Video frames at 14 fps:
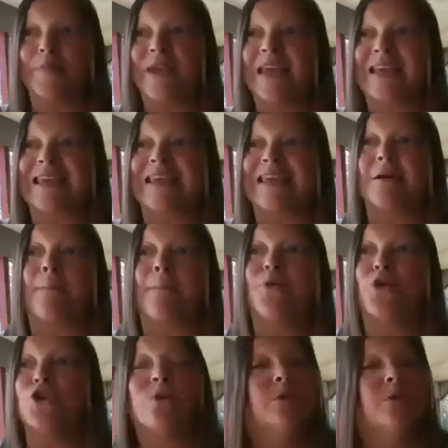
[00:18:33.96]
it can
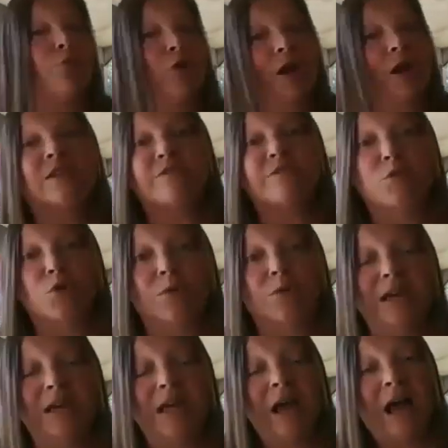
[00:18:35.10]
put you in a productive mood.
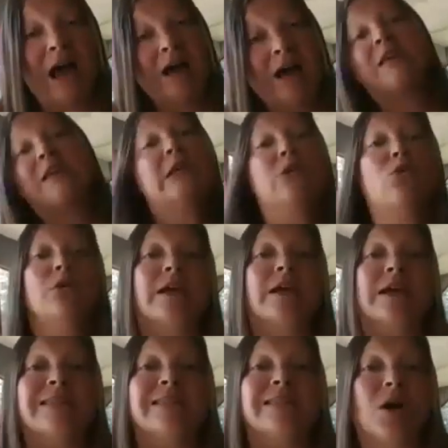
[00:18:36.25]
Having an
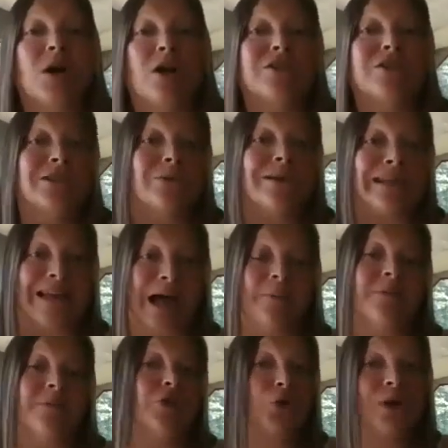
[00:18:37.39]
orgasm also can
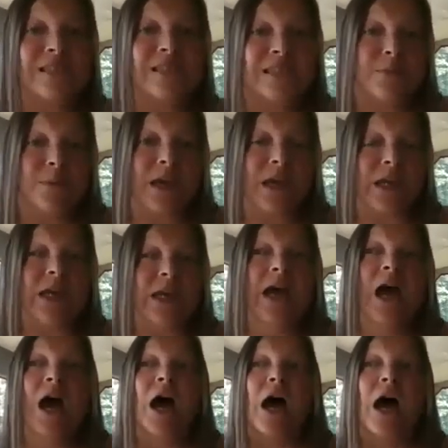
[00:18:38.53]
help decrease the pain.
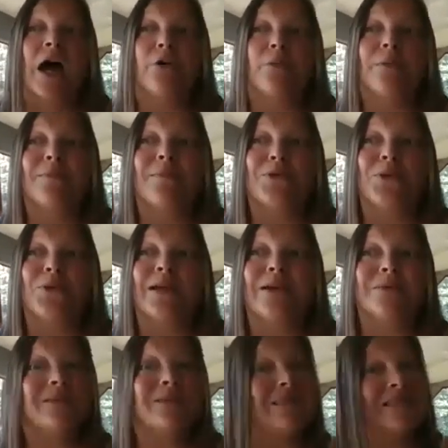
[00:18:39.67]
I remember when I
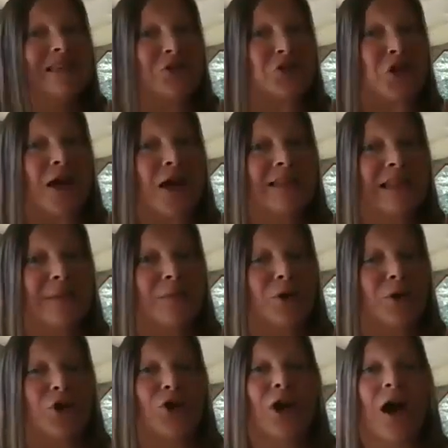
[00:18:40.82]
was in child
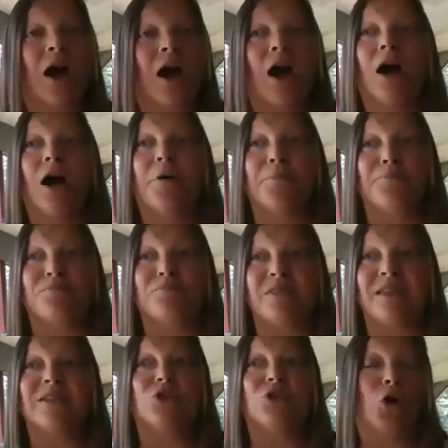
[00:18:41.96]
labor,
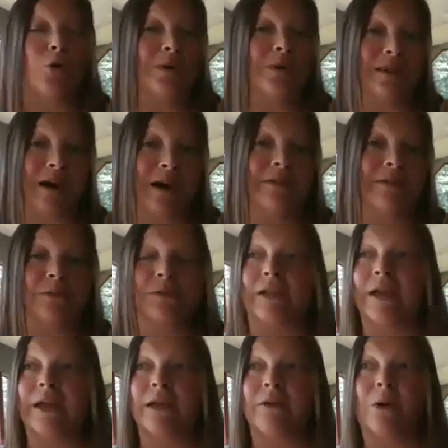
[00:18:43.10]
they told me that. They were
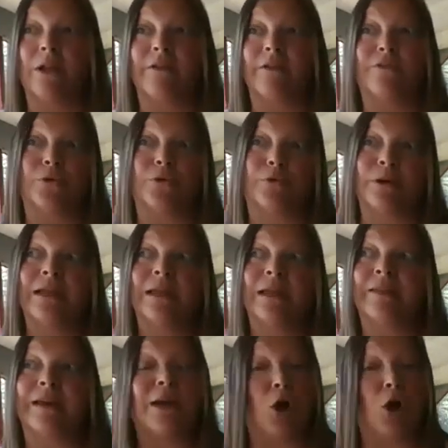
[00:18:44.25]
like, well, if you're really
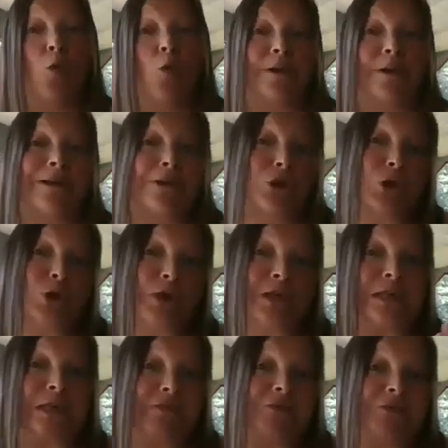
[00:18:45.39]
that open, you can
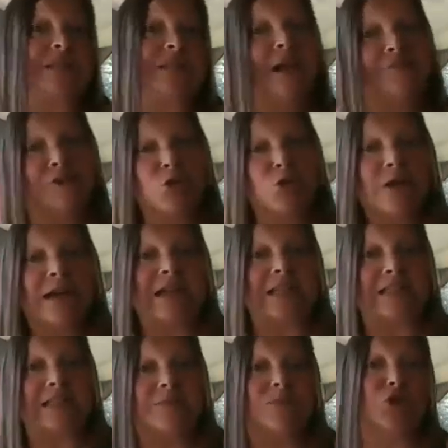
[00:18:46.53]
give yourself an
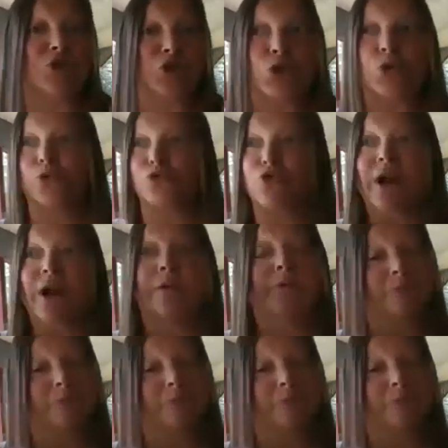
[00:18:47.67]
orgasm to try to